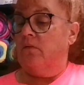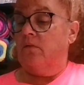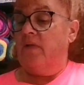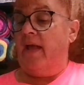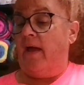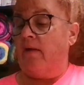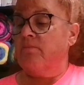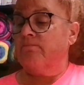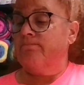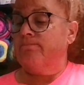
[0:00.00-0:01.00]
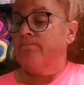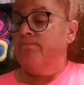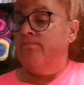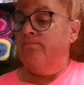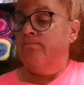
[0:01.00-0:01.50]
Yeah.
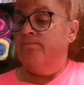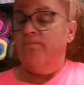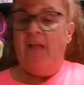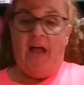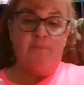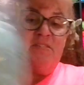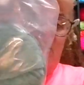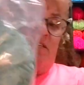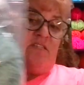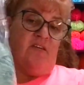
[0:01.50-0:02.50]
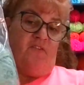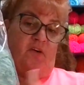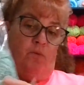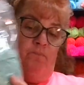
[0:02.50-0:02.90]
I'm seeing sea foam.